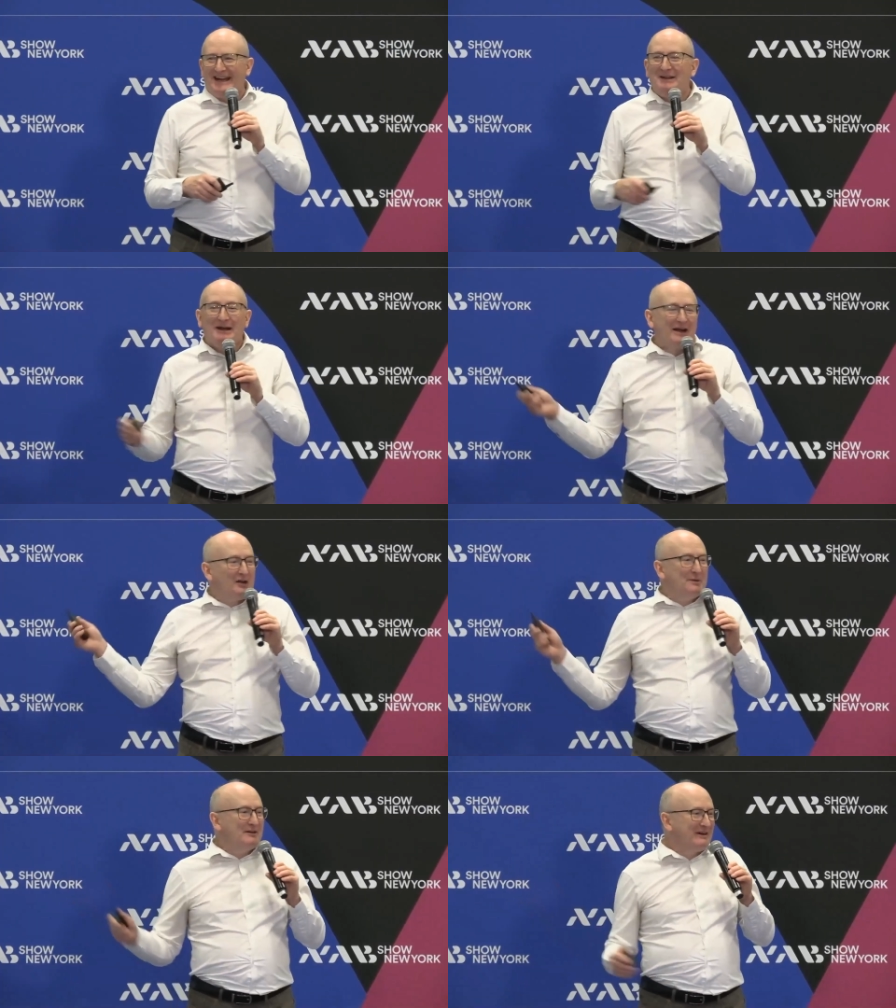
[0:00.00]
Anyway,
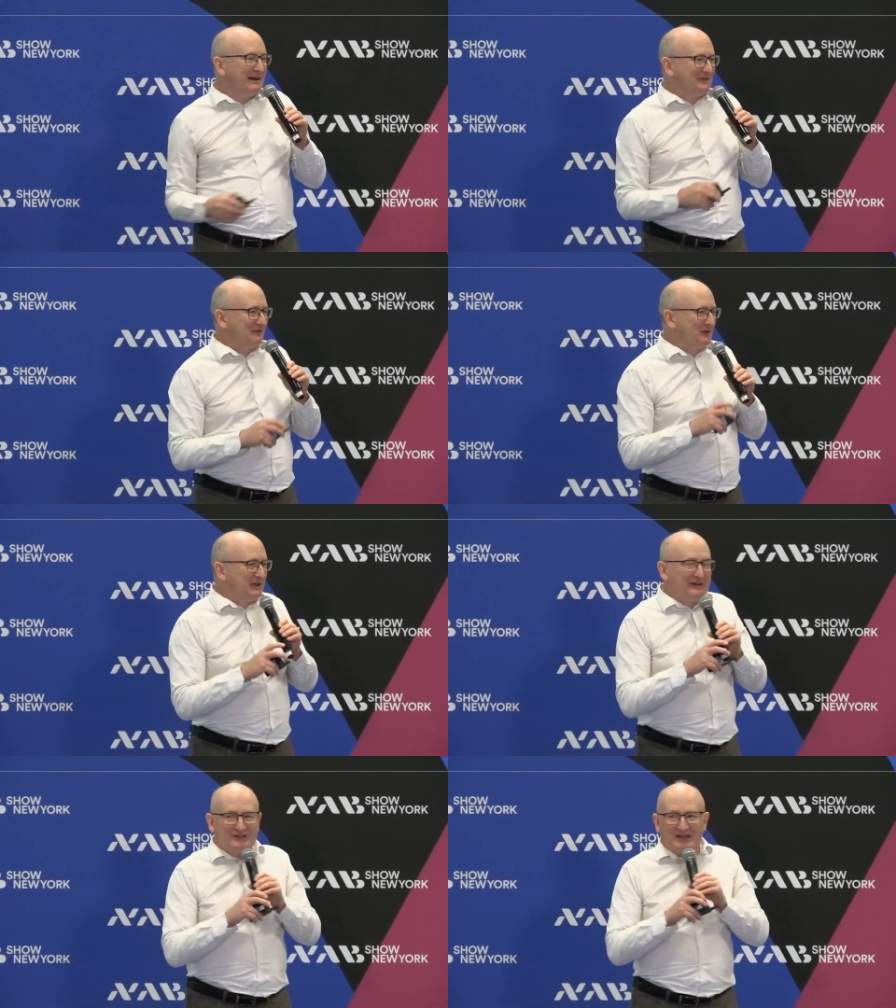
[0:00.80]
I'll be around.
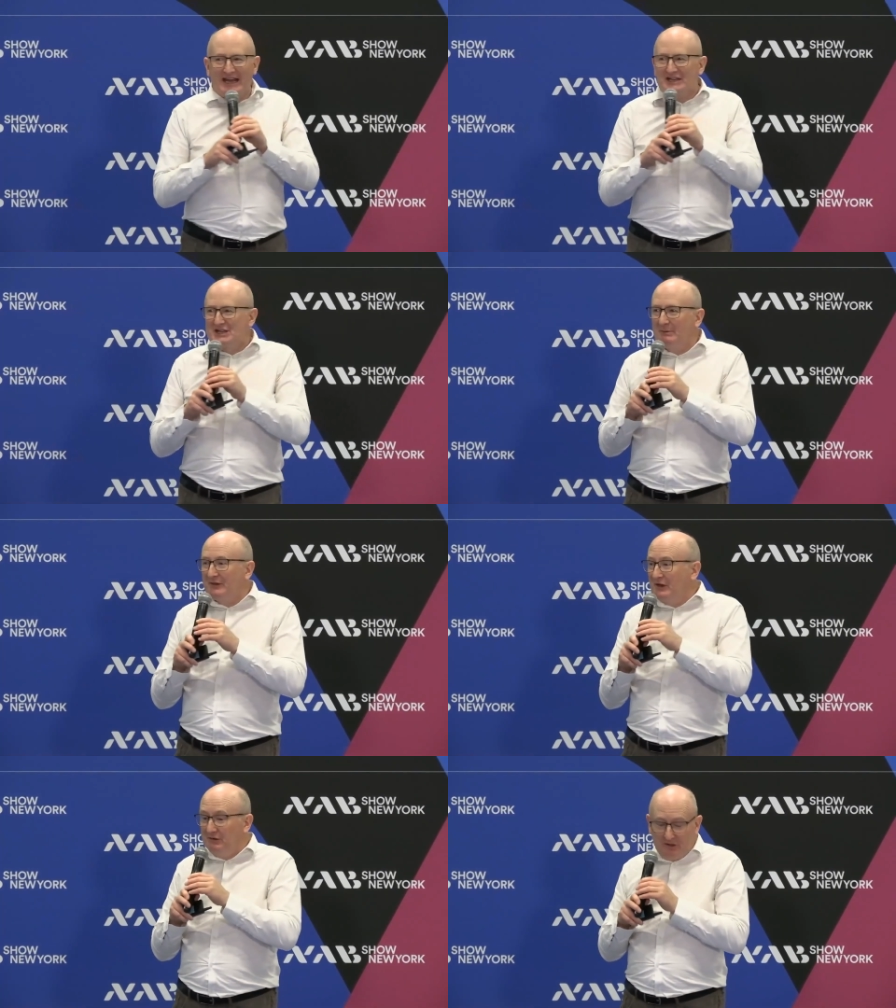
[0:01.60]
We'd love to catch up
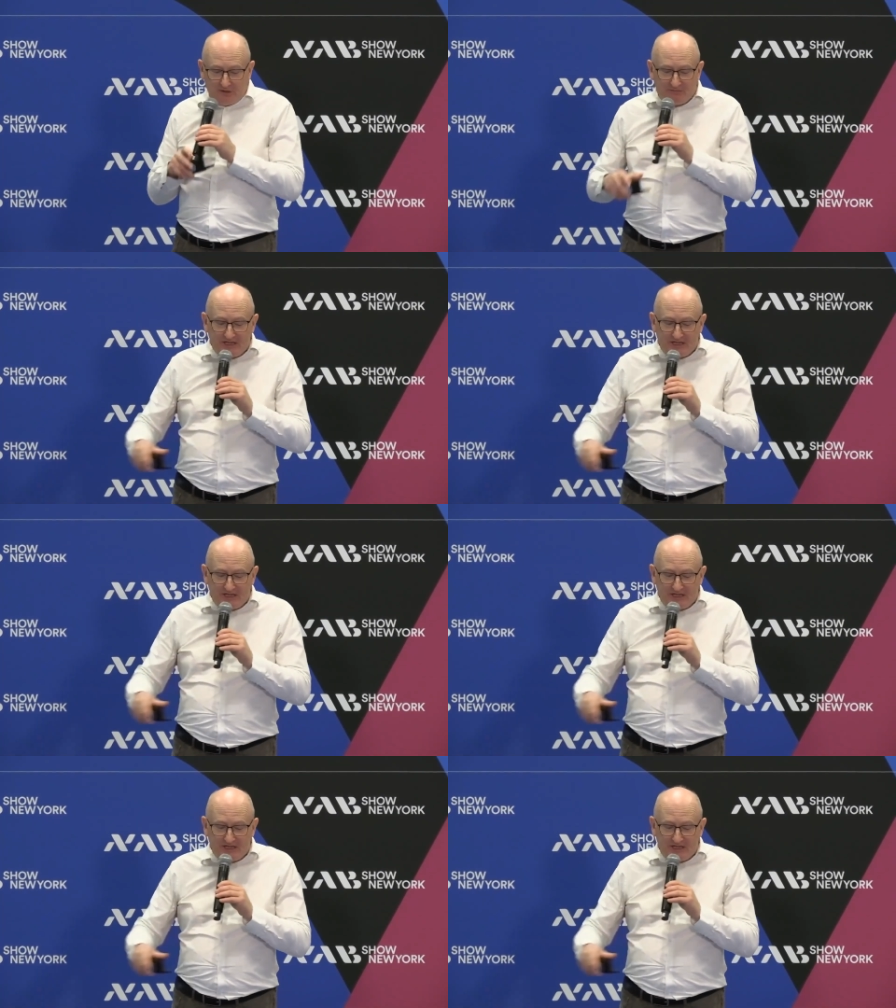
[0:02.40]
with you. You can